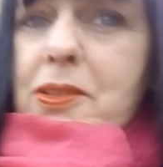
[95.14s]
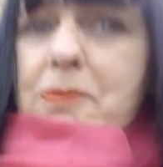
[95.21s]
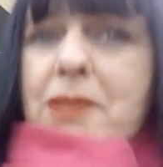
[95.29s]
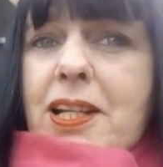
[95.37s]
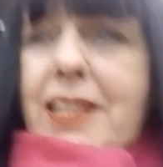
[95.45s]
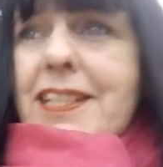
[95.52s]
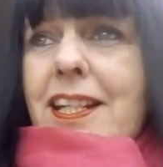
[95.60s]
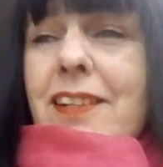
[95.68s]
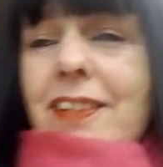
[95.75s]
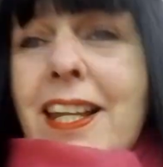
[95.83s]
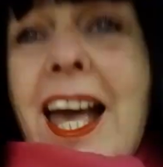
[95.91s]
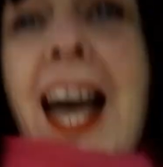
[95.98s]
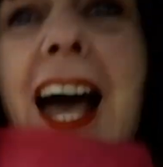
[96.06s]
Roll it down.
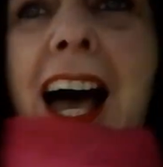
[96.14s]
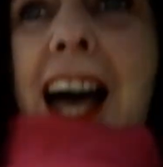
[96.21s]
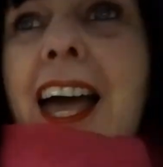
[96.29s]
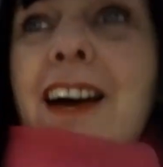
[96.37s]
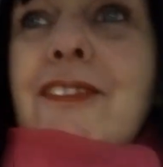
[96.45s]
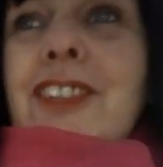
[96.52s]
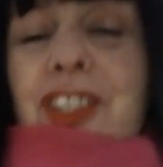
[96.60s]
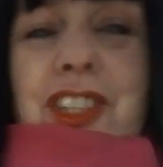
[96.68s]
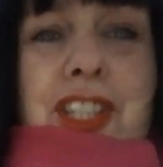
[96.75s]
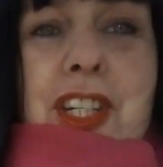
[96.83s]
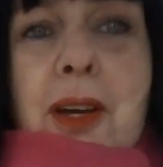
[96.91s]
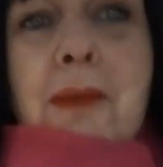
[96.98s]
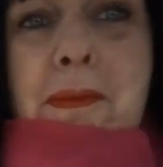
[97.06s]
I haven't got the
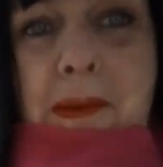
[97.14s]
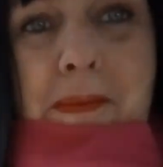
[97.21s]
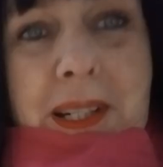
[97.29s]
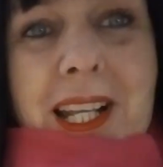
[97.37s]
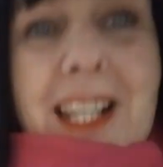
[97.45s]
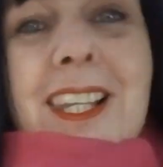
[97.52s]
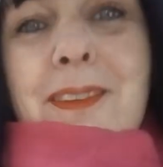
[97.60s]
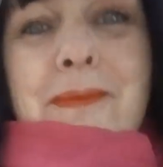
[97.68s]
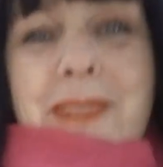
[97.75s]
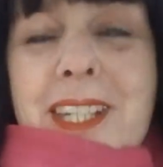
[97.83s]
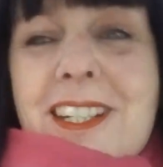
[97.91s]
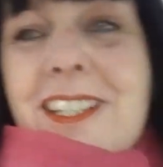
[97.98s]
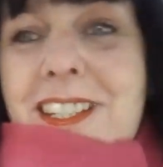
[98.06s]
dome umbrella
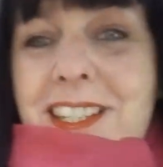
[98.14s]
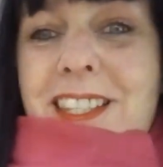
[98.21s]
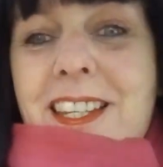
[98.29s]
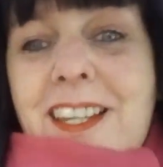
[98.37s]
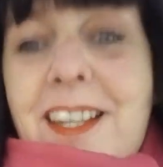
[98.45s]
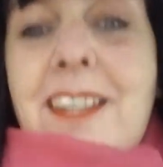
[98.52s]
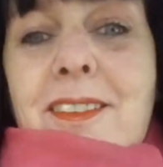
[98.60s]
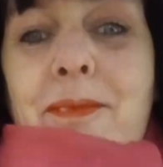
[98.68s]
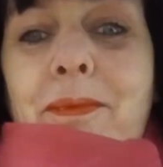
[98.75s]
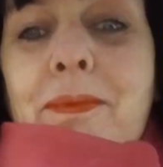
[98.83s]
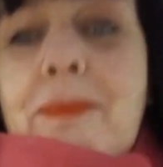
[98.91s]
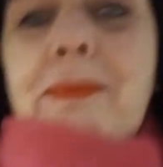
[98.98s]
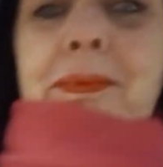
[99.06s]
because,
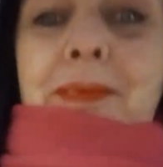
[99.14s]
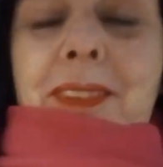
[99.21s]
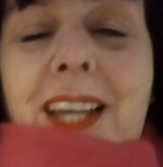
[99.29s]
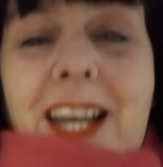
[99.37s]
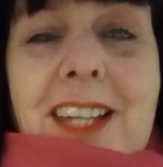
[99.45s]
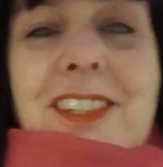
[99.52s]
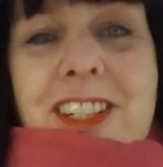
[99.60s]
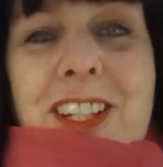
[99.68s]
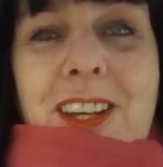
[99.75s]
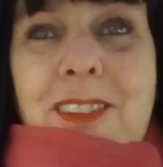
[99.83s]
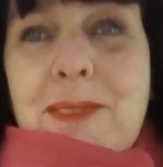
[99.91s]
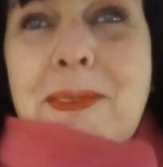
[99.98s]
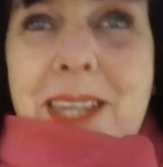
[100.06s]
as you
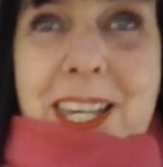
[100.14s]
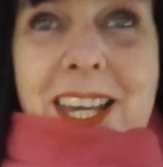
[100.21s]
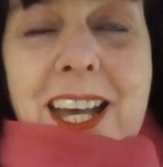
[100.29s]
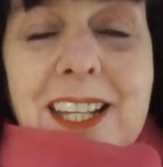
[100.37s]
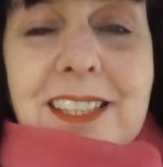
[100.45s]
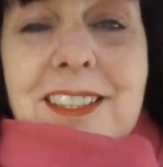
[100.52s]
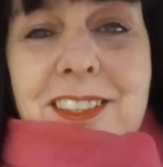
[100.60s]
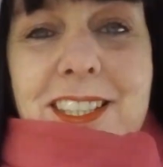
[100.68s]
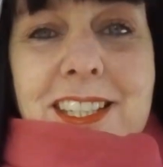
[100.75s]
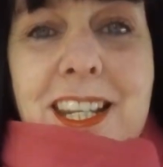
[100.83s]
know, at the pierhead the other